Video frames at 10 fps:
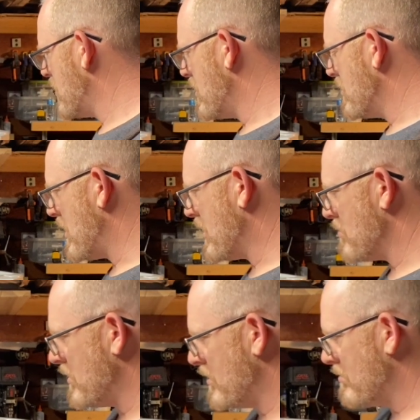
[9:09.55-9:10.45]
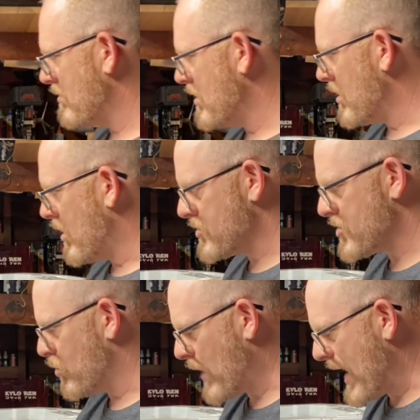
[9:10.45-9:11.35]
they can be
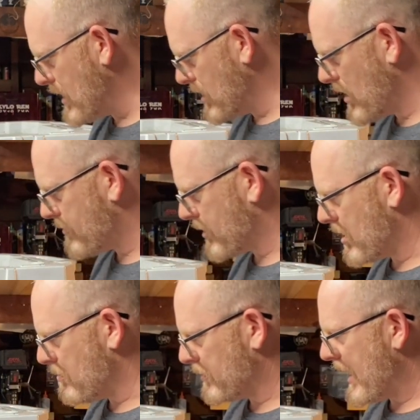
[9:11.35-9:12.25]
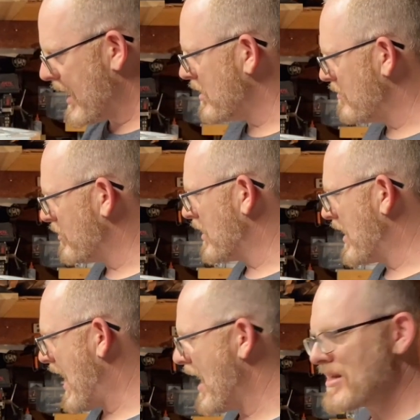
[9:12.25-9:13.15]
also writing. You have to kind of plan if you're going
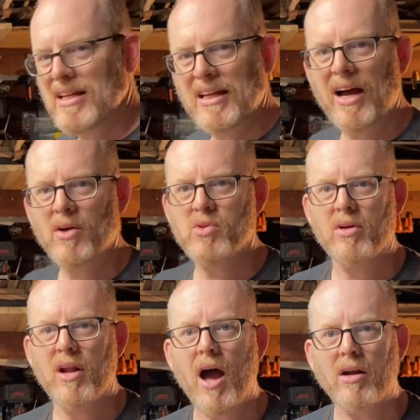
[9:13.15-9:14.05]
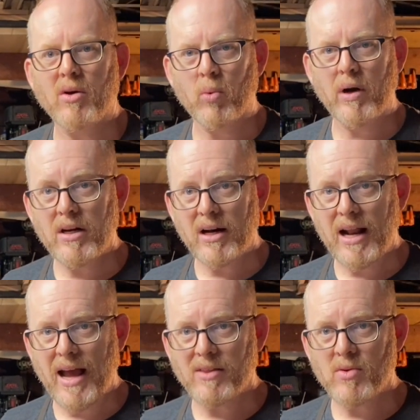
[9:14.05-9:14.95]
to add decals or not, or where you're going to
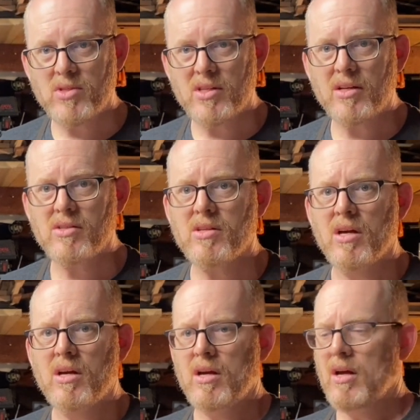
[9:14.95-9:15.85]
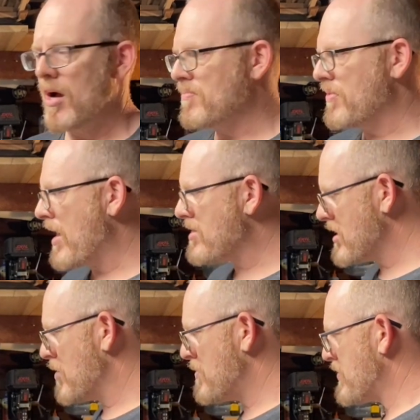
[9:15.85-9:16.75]
add those things. I
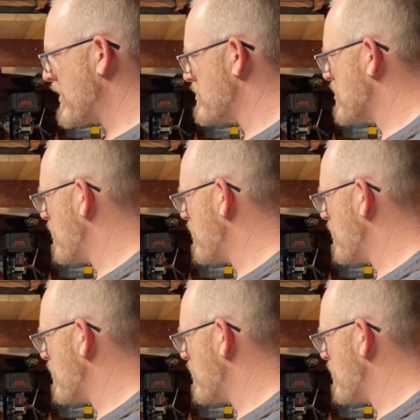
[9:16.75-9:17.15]
think about that stuff